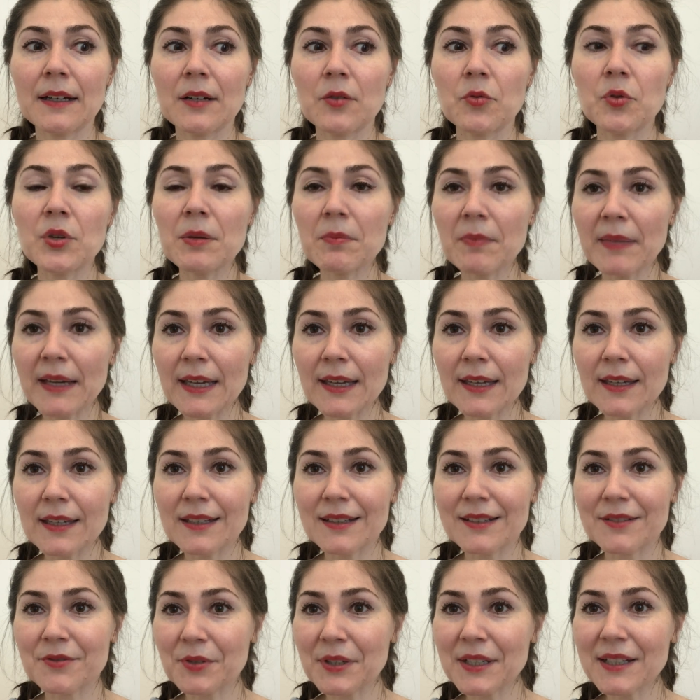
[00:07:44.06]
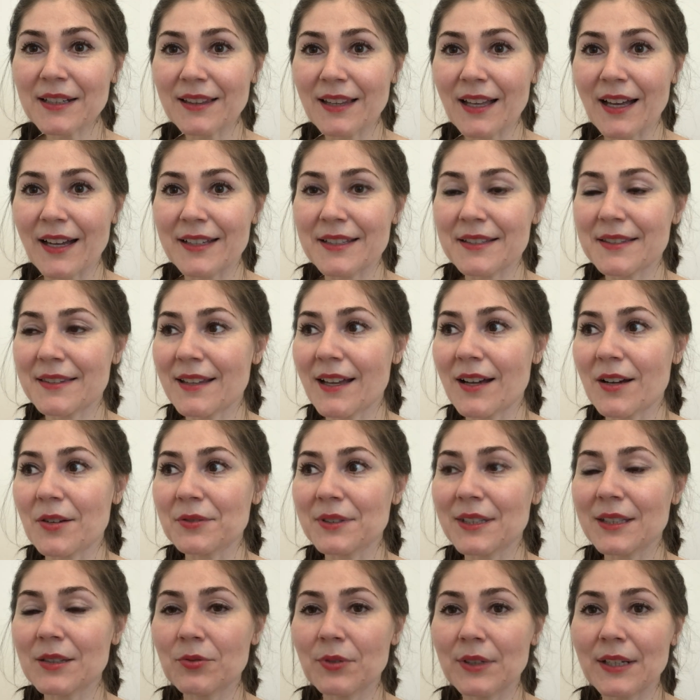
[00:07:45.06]
We may realize now
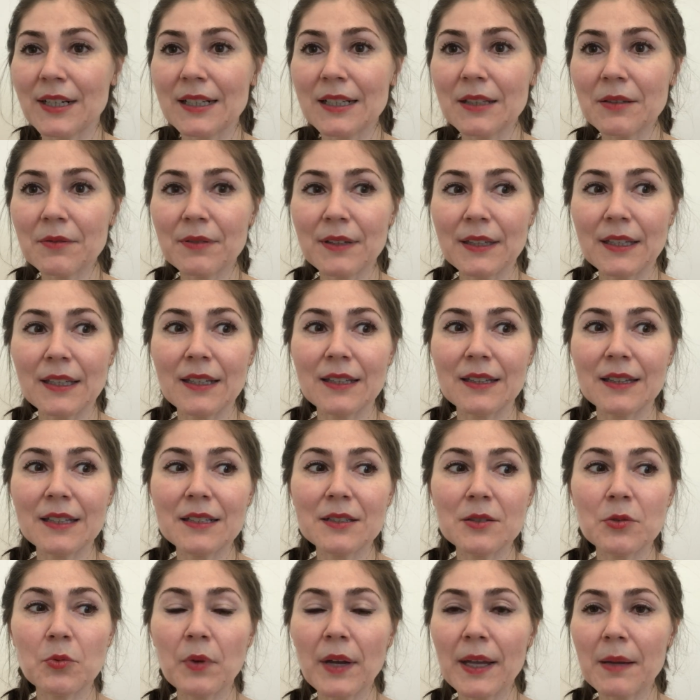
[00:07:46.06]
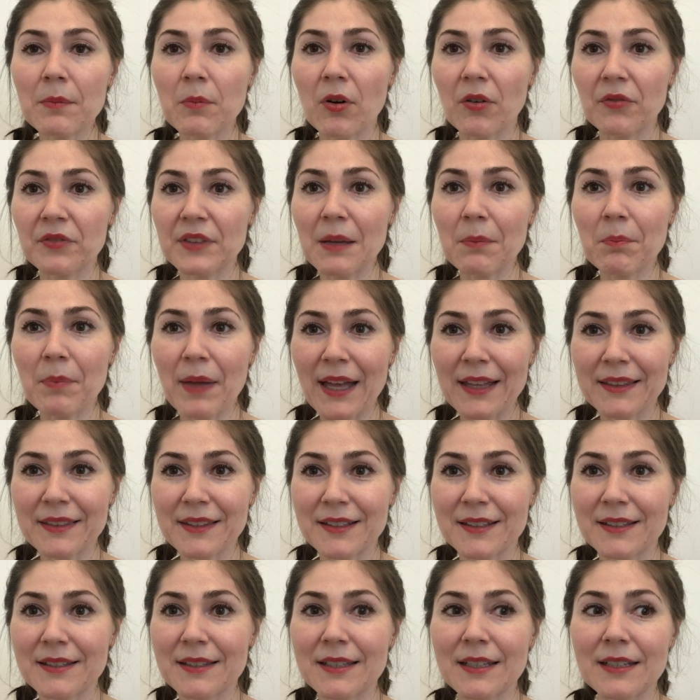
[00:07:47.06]
that we are living in this web of
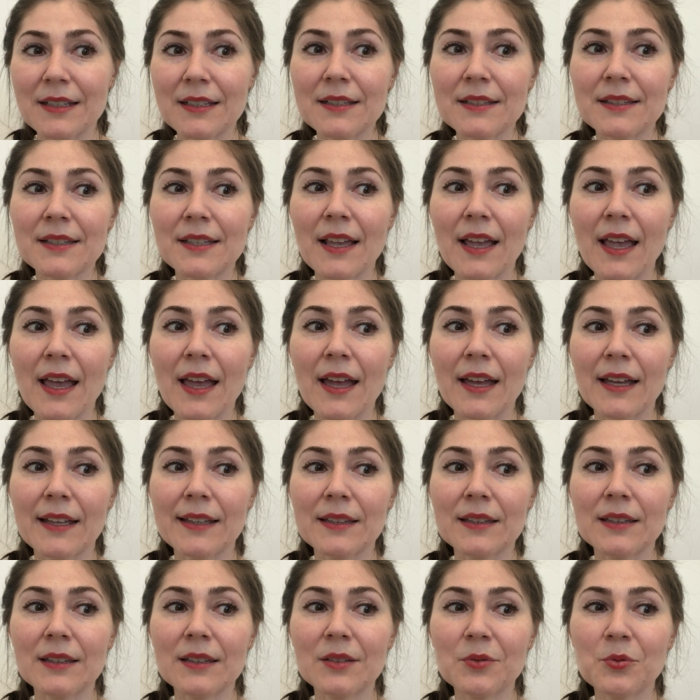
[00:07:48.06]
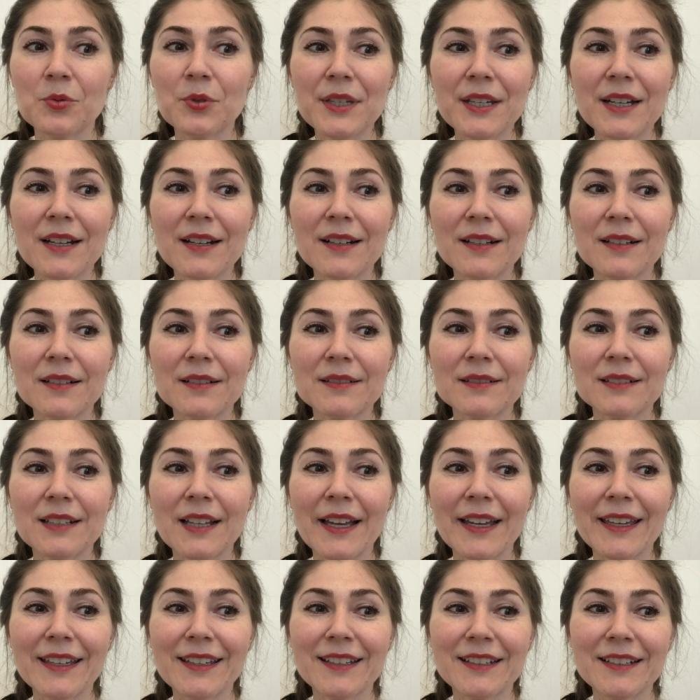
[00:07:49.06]
dependencies, and we are
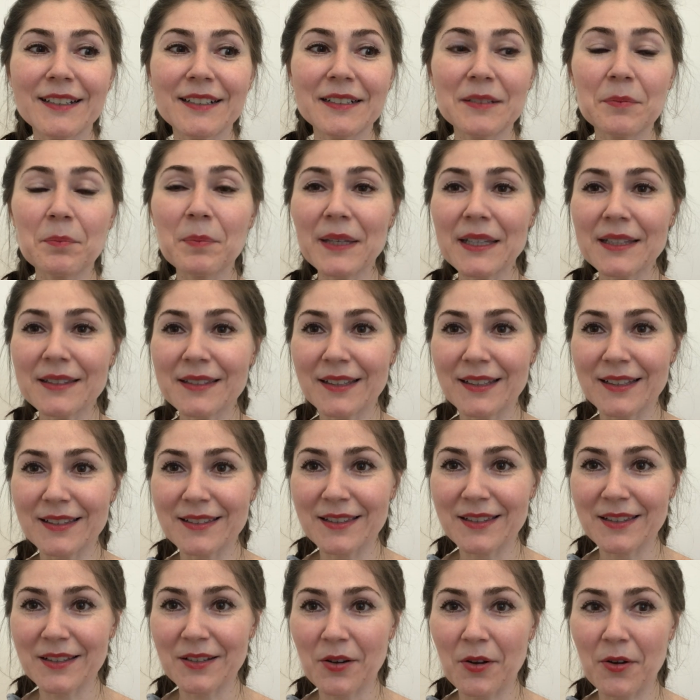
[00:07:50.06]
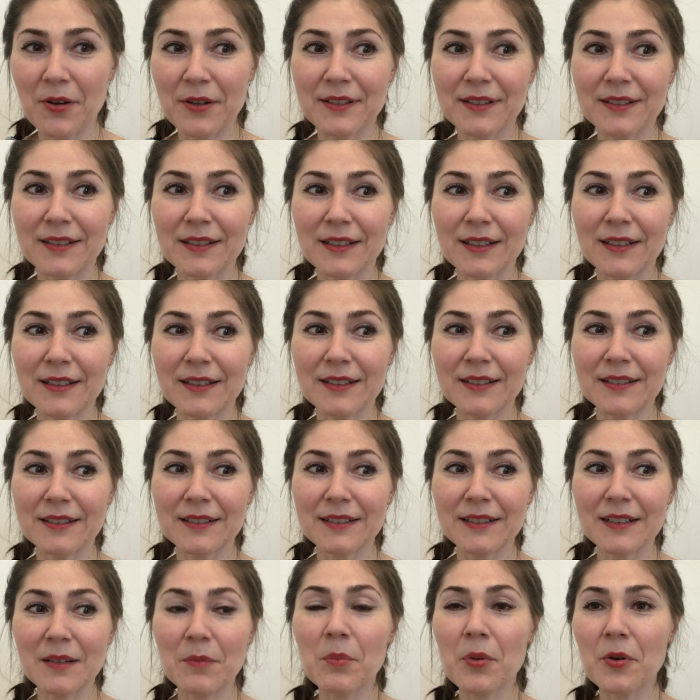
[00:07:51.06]
like pieces on
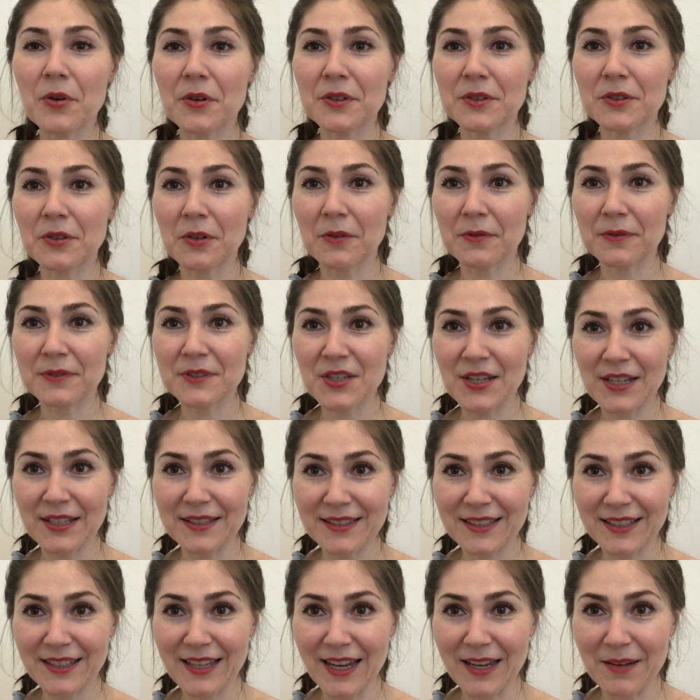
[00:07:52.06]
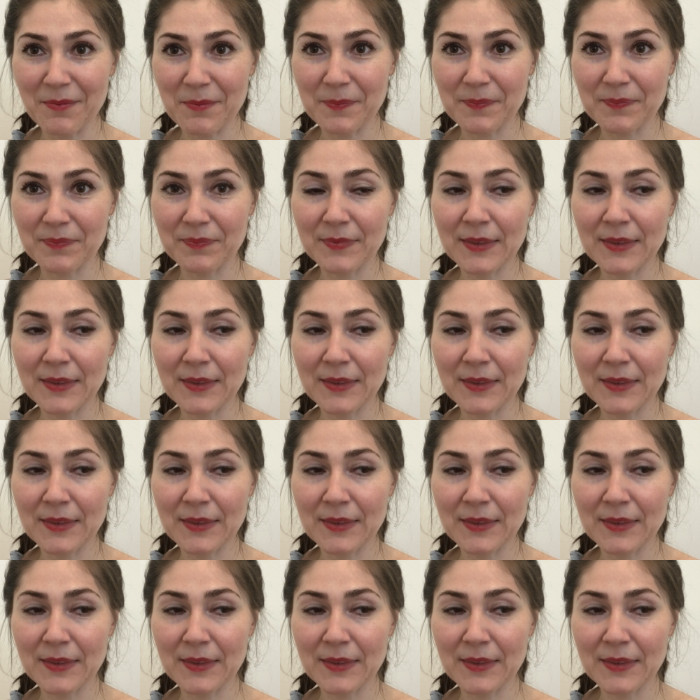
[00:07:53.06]
a board of chess game.